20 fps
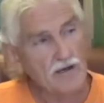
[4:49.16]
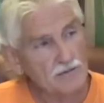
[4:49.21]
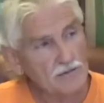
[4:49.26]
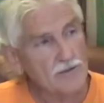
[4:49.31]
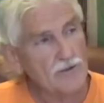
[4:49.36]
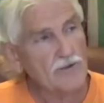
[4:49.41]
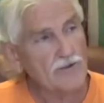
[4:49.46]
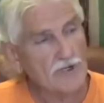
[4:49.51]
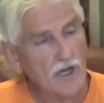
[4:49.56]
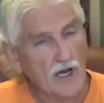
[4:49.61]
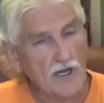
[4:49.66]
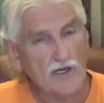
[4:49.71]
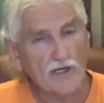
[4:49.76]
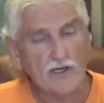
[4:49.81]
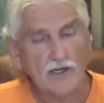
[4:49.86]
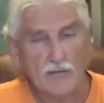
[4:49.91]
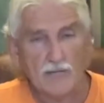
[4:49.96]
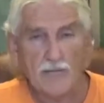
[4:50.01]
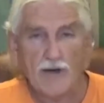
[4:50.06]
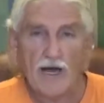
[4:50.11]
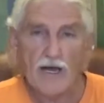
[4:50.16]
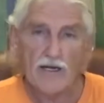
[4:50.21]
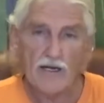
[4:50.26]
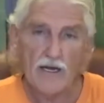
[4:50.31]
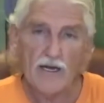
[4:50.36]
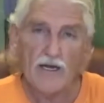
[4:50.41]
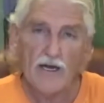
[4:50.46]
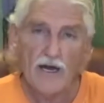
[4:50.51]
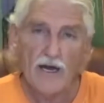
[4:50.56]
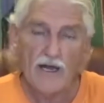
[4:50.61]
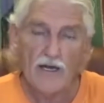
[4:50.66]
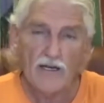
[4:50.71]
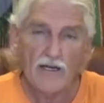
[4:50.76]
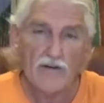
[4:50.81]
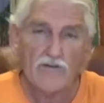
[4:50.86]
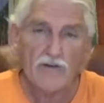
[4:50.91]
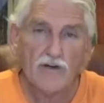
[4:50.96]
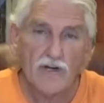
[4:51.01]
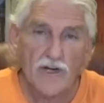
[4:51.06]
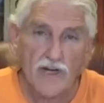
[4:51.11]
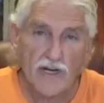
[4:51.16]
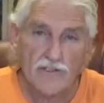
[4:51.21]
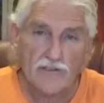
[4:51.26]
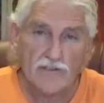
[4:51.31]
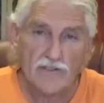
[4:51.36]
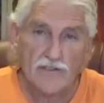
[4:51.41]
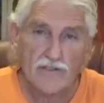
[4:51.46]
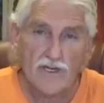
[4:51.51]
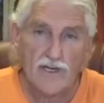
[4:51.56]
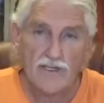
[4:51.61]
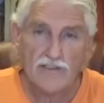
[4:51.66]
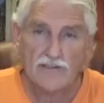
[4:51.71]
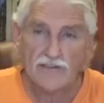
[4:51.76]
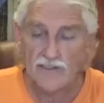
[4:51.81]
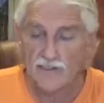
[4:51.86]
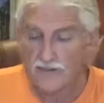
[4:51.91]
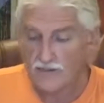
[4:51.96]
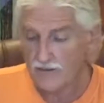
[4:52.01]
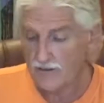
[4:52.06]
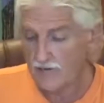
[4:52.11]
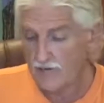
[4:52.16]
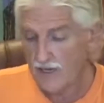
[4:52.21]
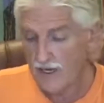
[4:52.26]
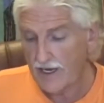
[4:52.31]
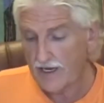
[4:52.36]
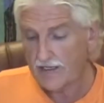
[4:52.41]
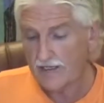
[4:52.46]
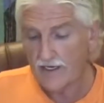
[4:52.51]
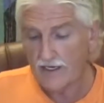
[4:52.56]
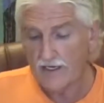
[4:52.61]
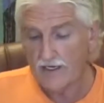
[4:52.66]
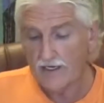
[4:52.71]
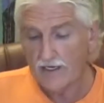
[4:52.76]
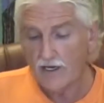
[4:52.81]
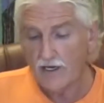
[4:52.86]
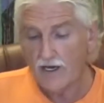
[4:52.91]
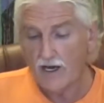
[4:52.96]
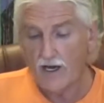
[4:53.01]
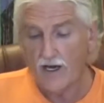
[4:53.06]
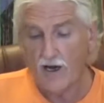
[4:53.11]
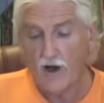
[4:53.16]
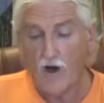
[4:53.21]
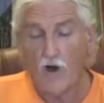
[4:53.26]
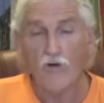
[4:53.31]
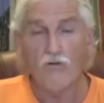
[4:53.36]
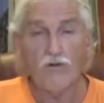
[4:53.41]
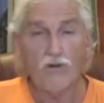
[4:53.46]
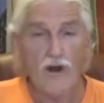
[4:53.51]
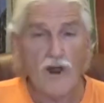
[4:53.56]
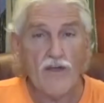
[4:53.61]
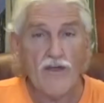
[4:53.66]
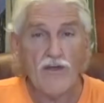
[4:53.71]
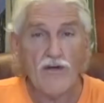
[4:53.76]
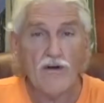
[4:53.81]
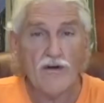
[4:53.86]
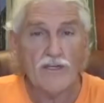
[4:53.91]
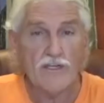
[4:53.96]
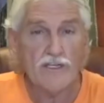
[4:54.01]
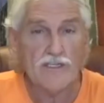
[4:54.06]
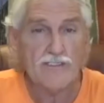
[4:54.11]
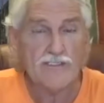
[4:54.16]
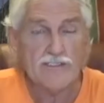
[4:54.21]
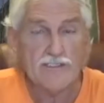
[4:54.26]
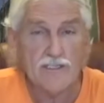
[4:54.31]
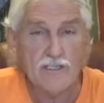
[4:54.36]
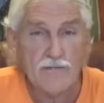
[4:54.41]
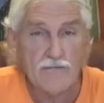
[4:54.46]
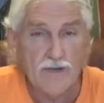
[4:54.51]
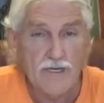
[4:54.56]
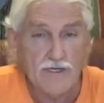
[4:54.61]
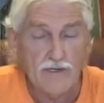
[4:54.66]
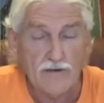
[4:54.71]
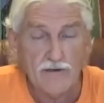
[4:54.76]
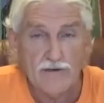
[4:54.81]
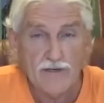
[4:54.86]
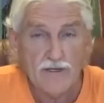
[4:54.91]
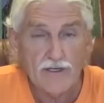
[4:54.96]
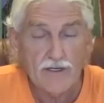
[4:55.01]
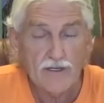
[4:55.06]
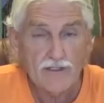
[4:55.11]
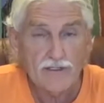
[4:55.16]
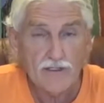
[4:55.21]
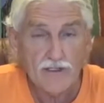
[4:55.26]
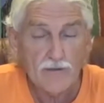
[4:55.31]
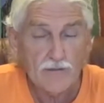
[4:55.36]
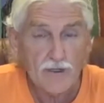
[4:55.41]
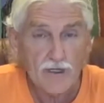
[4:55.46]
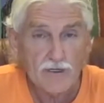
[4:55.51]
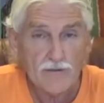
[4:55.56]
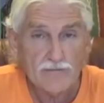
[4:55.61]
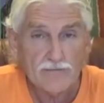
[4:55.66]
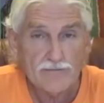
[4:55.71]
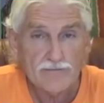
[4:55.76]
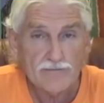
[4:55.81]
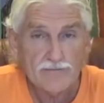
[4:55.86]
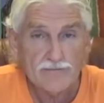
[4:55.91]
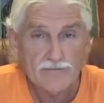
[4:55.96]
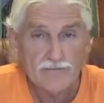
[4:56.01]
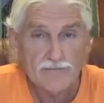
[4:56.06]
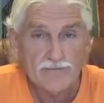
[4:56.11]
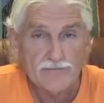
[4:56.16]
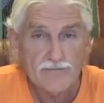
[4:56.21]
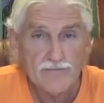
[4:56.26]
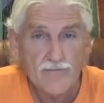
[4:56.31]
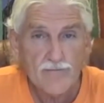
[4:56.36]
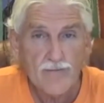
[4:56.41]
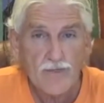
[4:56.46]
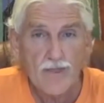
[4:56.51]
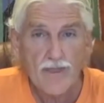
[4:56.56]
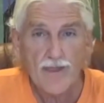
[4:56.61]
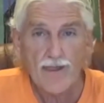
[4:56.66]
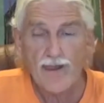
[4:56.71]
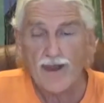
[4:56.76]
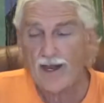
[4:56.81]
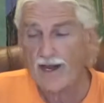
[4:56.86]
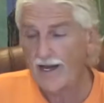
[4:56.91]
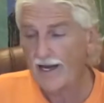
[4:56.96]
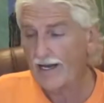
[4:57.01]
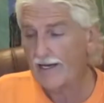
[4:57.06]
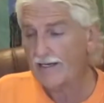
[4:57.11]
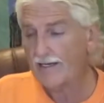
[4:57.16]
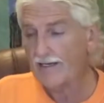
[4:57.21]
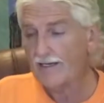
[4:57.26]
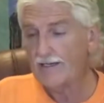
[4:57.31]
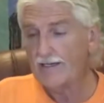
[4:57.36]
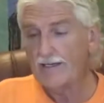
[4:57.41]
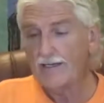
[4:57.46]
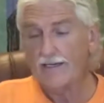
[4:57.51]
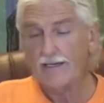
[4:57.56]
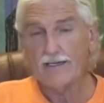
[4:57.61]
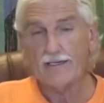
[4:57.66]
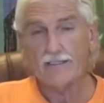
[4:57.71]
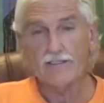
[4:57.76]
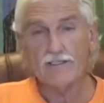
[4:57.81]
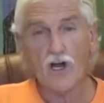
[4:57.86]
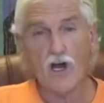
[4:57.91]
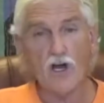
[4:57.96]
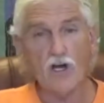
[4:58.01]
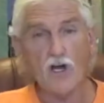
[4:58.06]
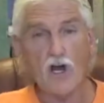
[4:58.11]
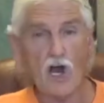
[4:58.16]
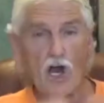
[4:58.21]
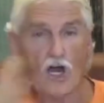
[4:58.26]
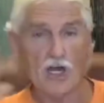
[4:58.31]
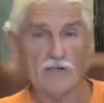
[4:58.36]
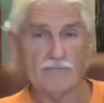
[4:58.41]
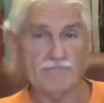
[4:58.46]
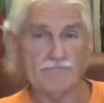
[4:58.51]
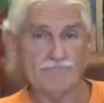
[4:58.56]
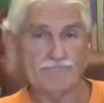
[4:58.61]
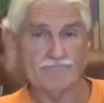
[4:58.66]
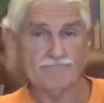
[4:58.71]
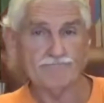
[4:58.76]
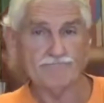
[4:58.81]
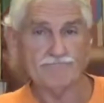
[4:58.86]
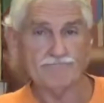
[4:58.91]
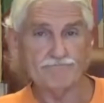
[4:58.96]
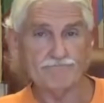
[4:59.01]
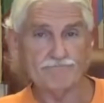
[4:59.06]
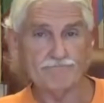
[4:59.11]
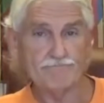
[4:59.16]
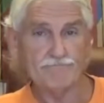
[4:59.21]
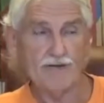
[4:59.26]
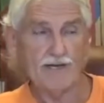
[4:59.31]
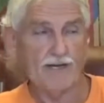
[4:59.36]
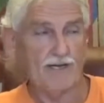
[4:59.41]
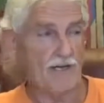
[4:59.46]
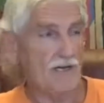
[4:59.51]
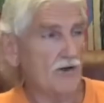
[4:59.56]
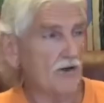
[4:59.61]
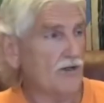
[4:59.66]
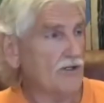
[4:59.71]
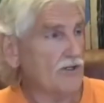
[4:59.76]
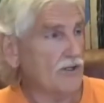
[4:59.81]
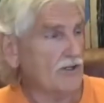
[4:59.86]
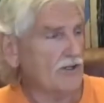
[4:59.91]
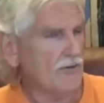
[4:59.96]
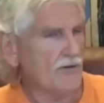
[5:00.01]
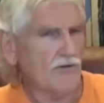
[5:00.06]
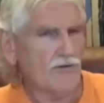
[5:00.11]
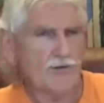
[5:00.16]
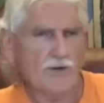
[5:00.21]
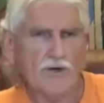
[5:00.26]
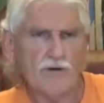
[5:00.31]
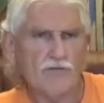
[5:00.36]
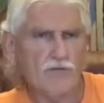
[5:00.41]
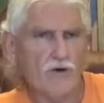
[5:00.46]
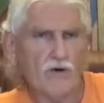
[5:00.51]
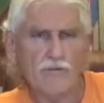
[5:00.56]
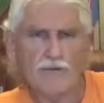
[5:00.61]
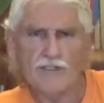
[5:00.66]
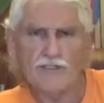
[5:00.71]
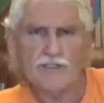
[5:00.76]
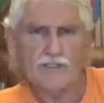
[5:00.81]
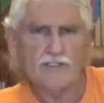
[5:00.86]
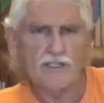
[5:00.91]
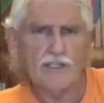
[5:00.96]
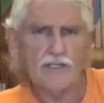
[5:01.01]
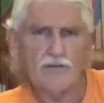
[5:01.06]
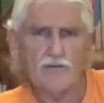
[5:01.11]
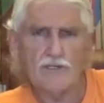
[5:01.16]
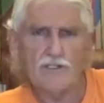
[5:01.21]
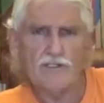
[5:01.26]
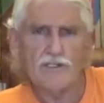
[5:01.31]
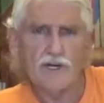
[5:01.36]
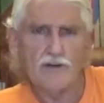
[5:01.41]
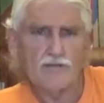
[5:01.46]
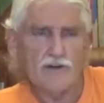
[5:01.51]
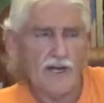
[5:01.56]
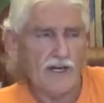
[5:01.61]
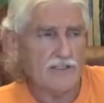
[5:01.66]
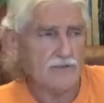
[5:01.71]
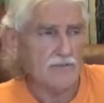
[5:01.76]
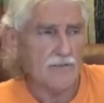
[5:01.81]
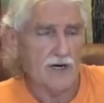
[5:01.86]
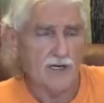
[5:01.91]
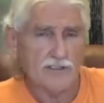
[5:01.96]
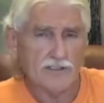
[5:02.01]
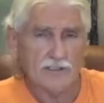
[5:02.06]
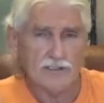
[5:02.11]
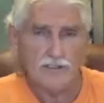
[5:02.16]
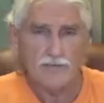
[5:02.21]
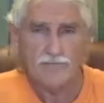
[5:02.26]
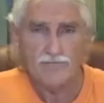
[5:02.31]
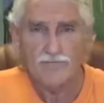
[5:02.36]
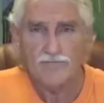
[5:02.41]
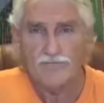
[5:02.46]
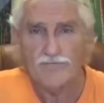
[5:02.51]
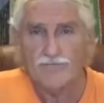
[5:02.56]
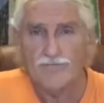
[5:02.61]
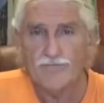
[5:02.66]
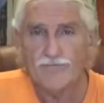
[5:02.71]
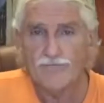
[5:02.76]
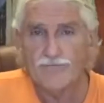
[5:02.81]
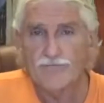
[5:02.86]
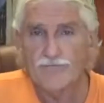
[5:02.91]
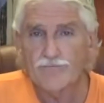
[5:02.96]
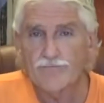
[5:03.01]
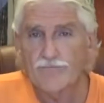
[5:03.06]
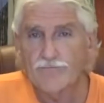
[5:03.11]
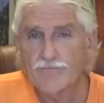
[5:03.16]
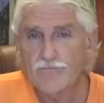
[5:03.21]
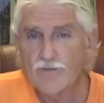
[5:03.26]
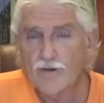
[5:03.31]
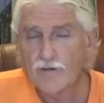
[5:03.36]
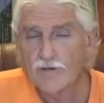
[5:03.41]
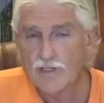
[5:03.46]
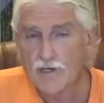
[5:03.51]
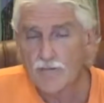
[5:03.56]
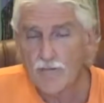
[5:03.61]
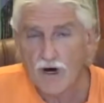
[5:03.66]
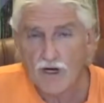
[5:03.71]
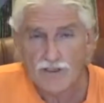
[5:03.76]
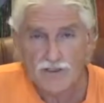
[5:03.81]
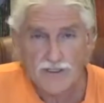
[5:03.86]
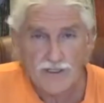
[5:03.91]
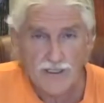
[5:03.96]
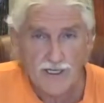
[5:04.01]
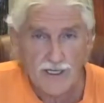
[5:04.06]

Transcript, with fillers: We were talking about a liver cancer case here, had over a 13-centimeter tumor. And it is all gone. And it only took, what, 3 or 4 months, I think it was. You have to ask Marcy. It was a Marcy